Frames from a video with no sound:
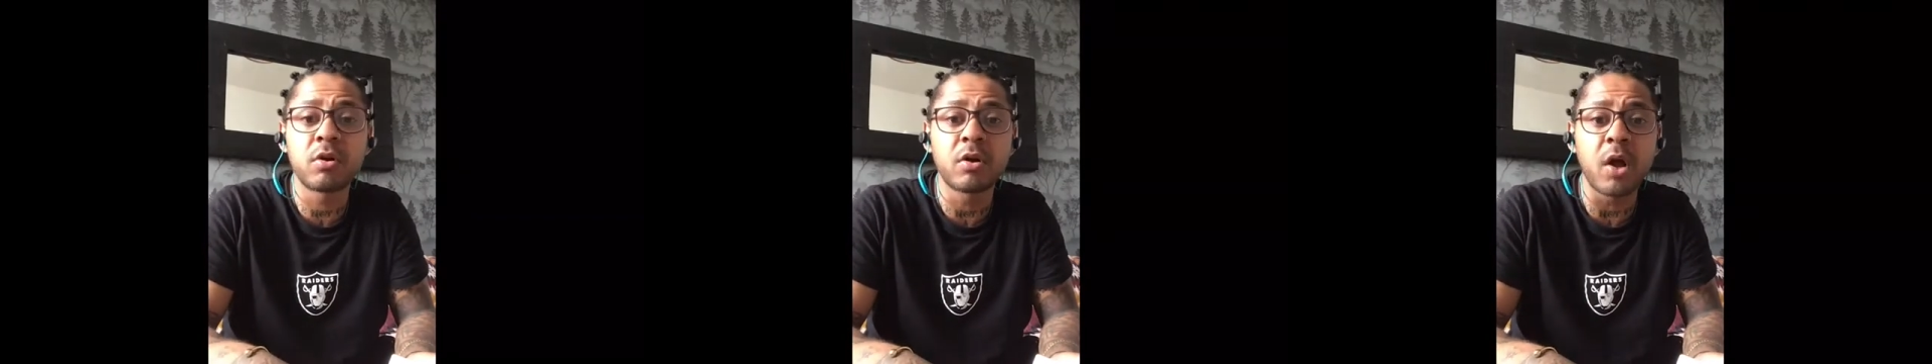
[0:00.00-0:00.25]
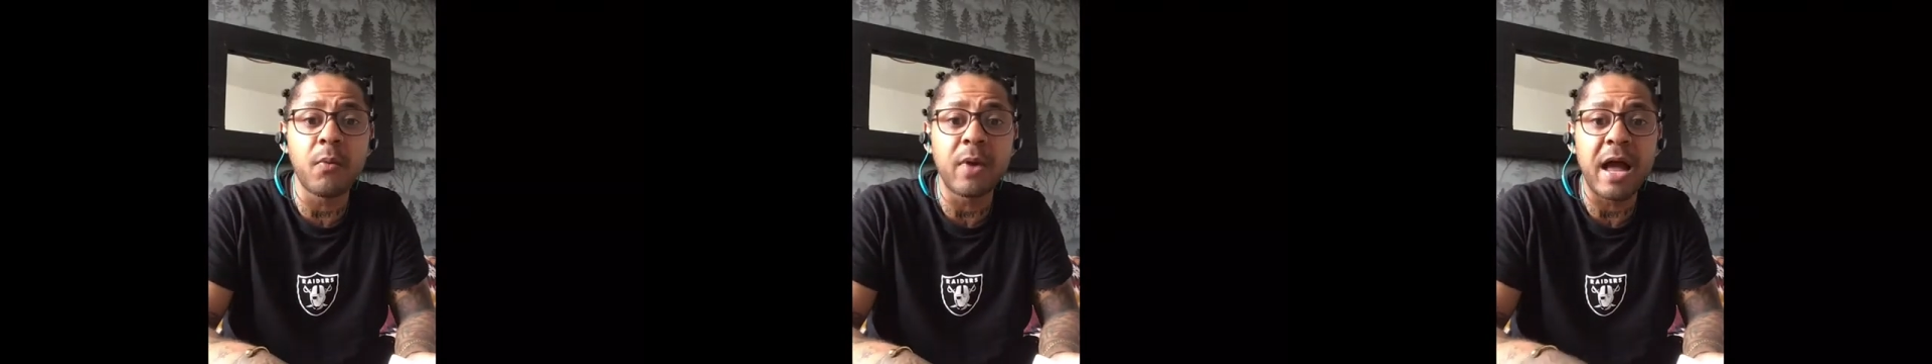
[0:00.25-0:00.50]

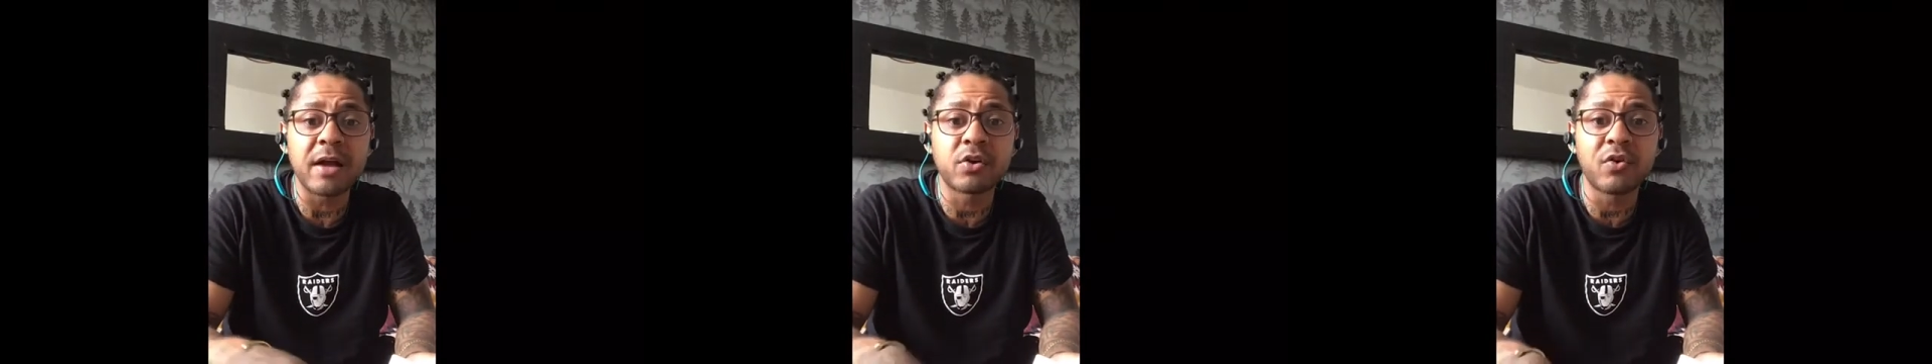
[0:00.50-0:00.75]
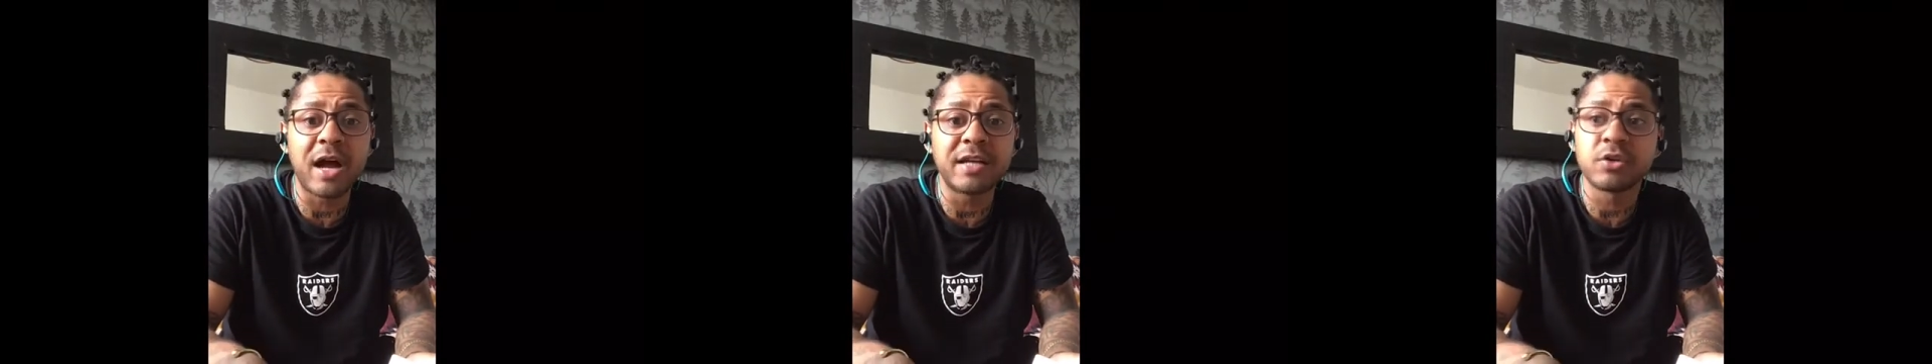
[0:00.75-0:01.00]
go out
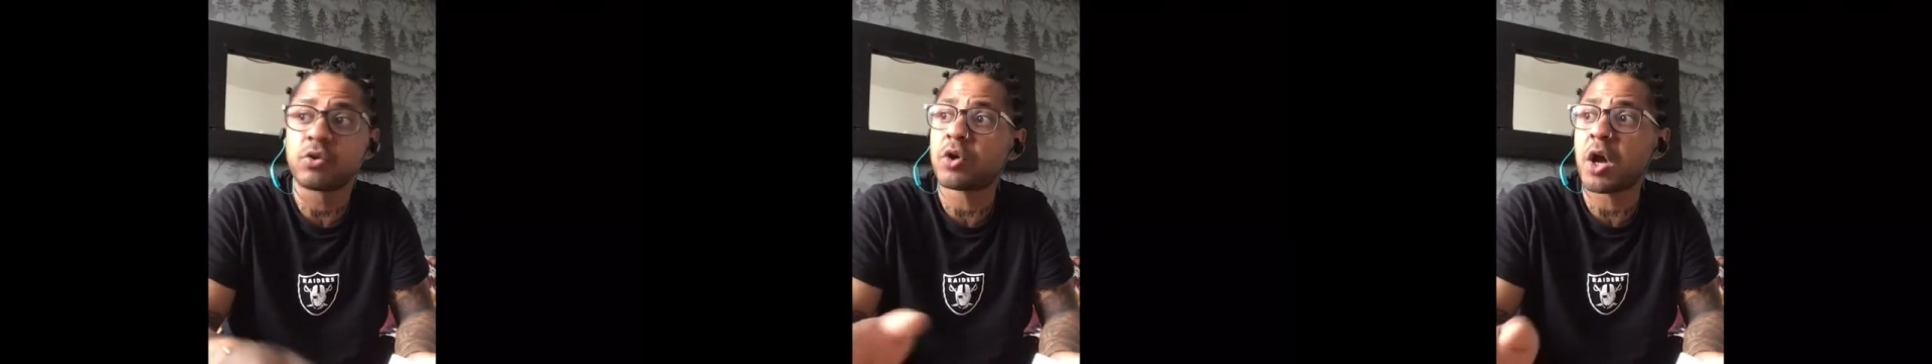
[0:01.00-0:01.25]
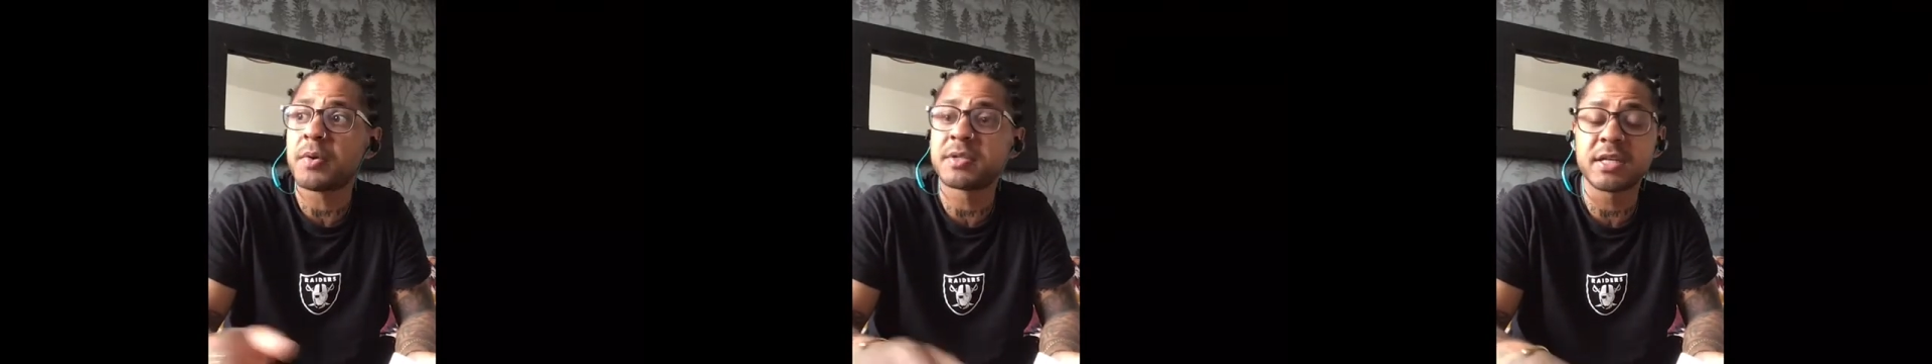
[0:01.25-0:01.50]
grounded or
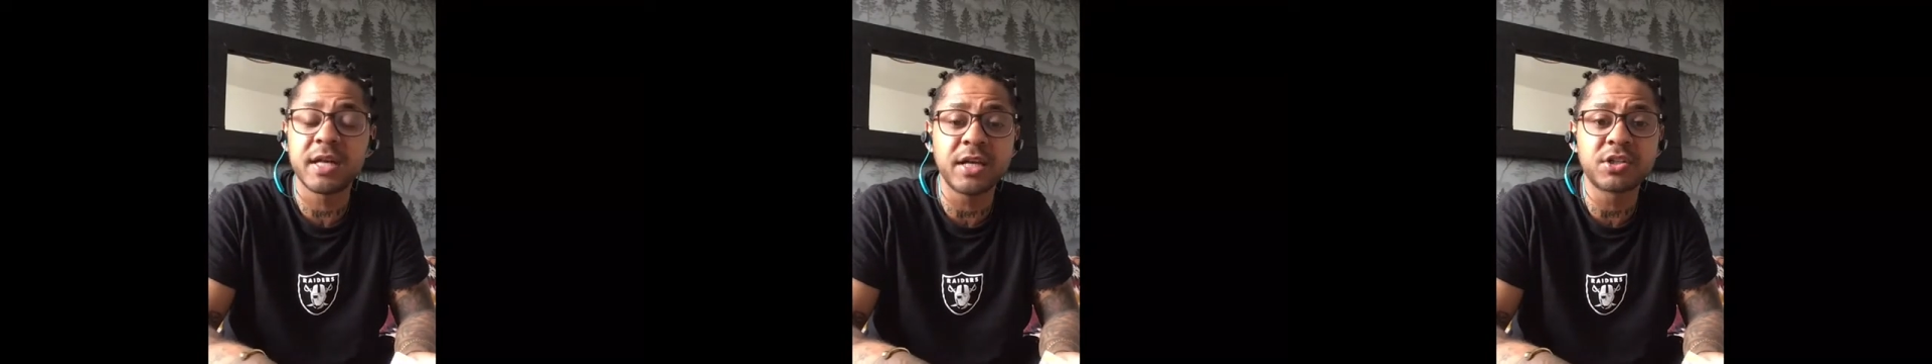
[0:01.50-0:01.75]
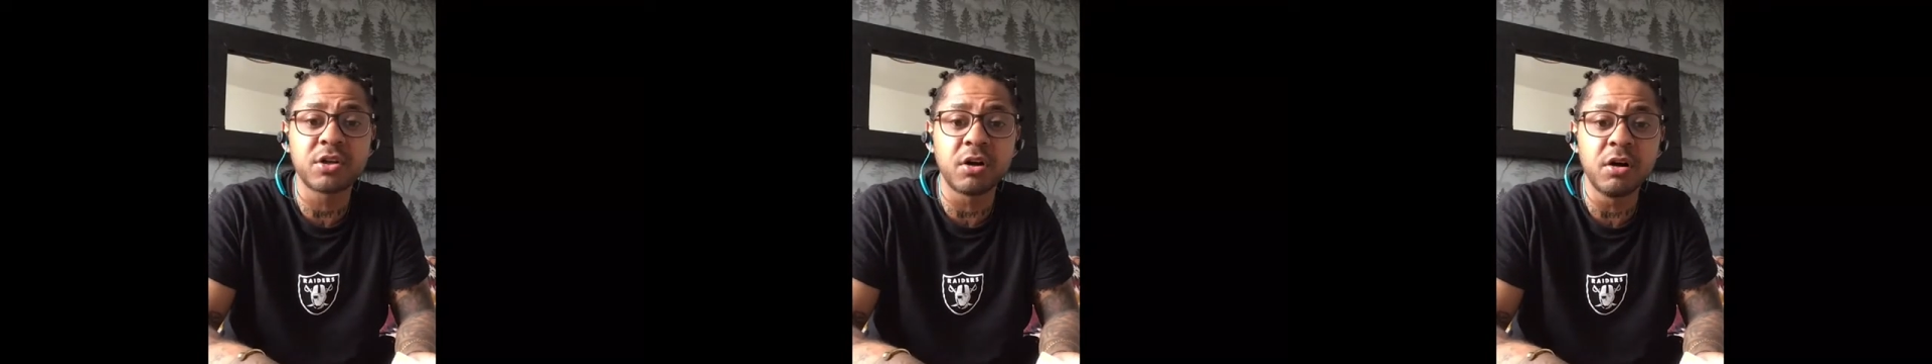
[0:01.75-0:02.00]
go into
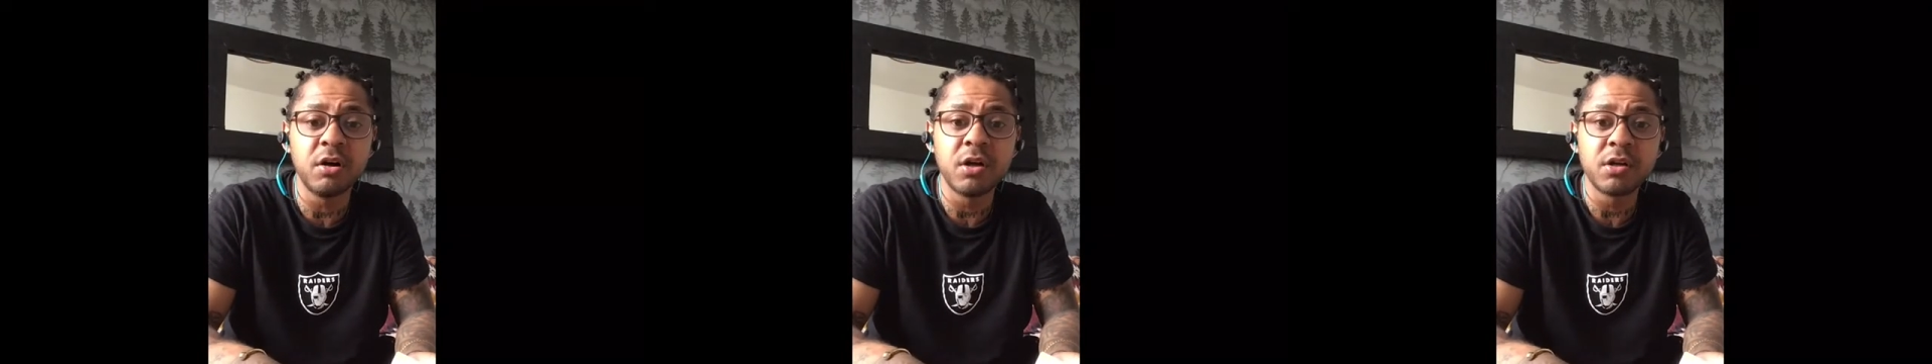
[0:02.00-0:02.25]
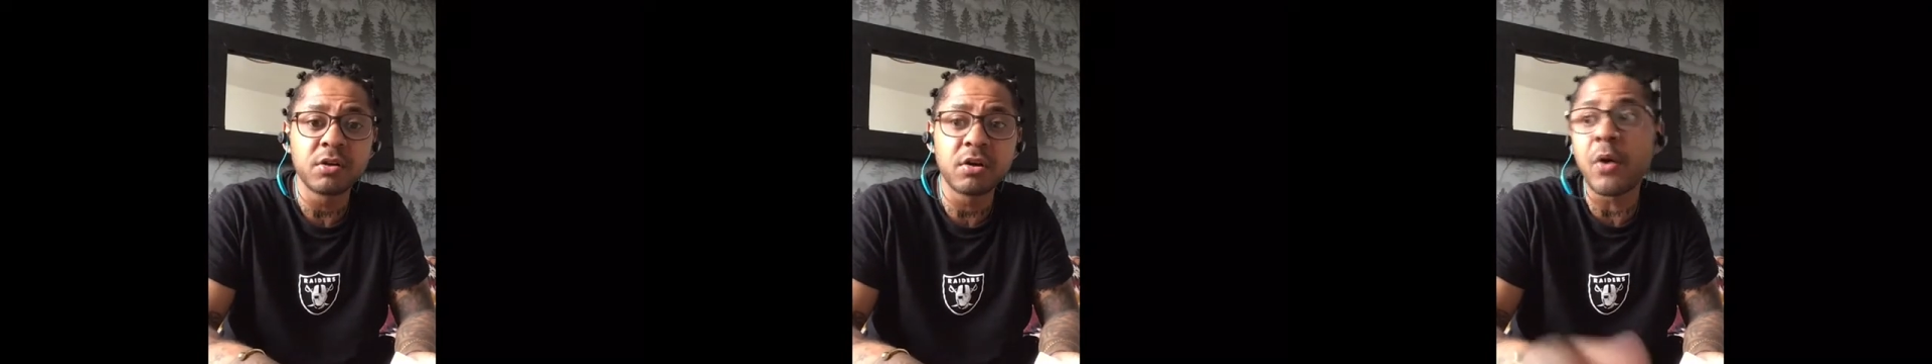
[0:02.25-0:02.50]
nature,
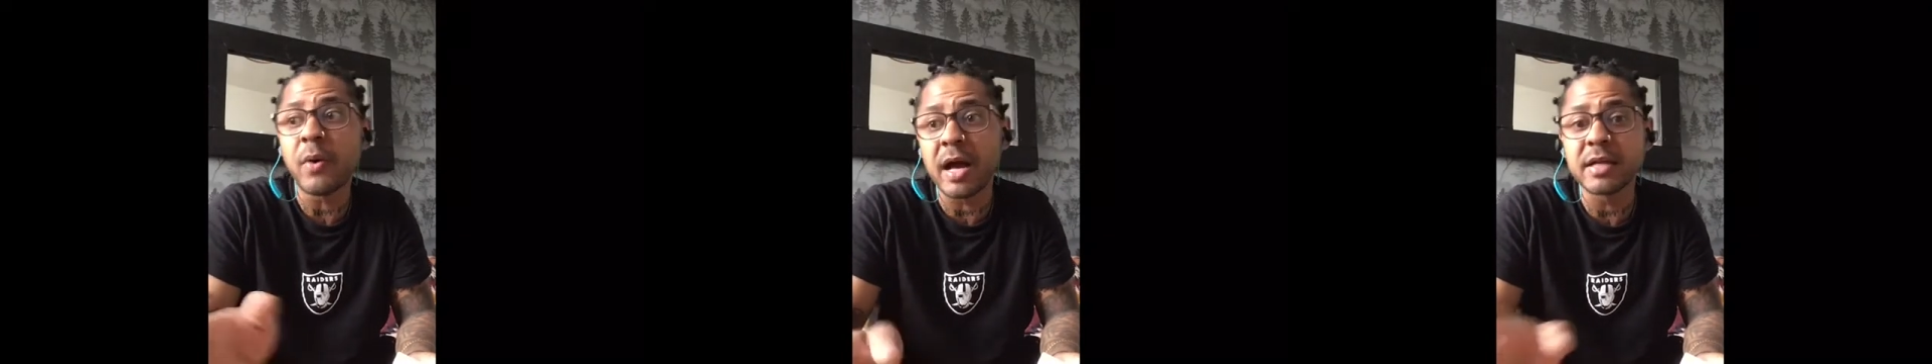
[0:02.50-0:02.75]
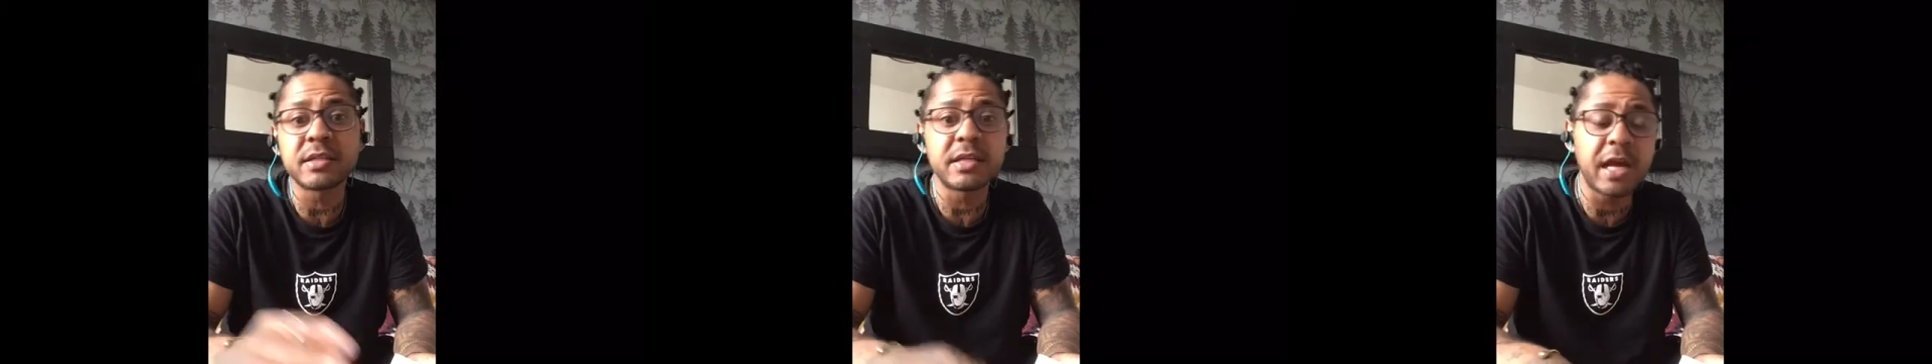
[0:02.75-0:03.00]
go out
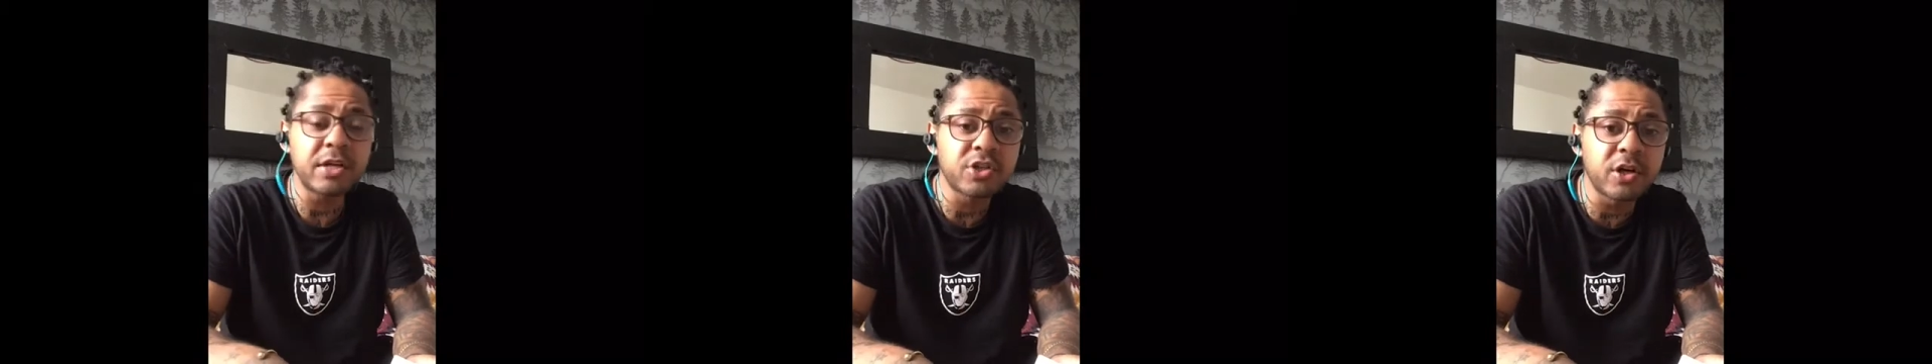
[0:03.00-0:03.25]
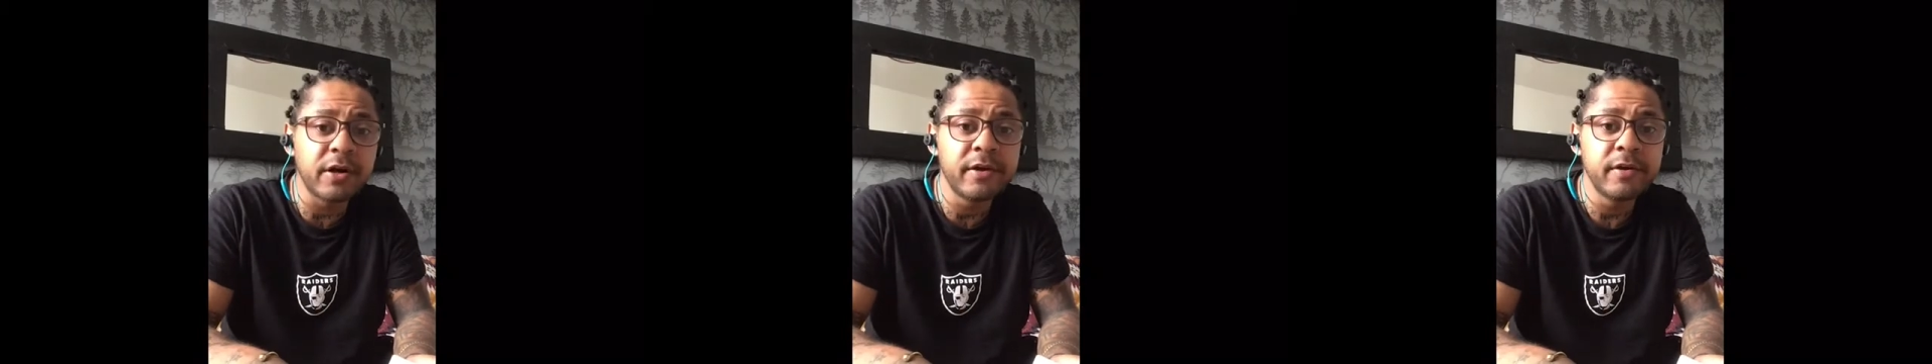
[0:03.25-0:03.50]
into
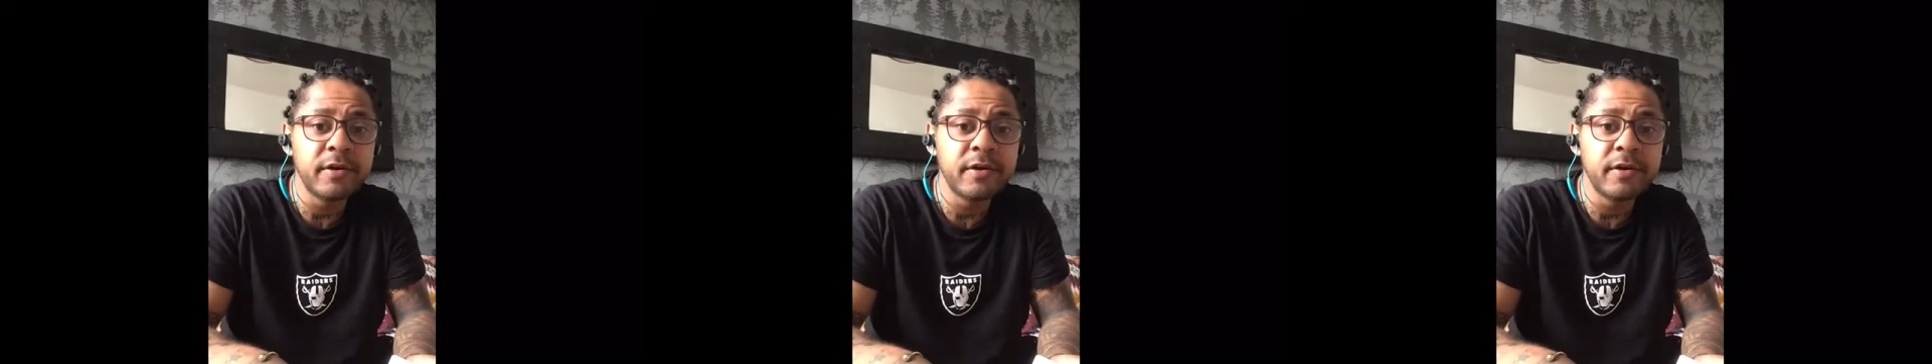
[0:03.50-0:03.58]
nature.